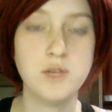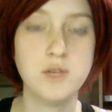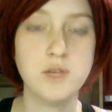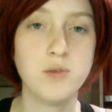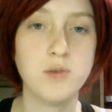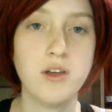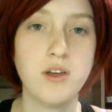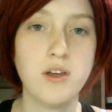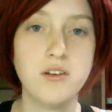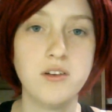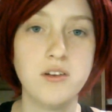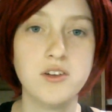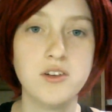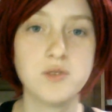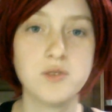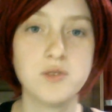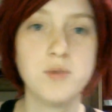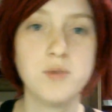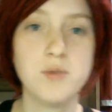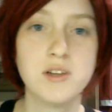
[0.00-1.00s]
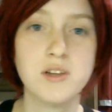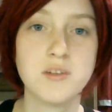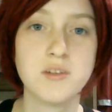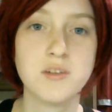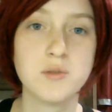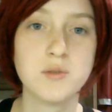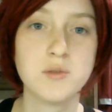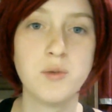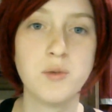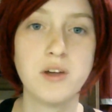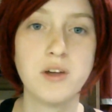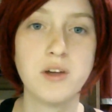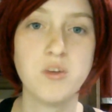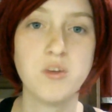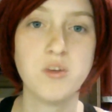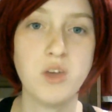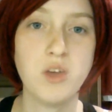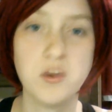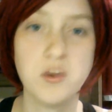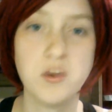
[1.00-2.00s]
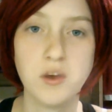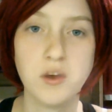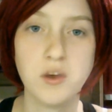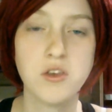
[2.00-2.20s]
and just because I'm so pale to begin with.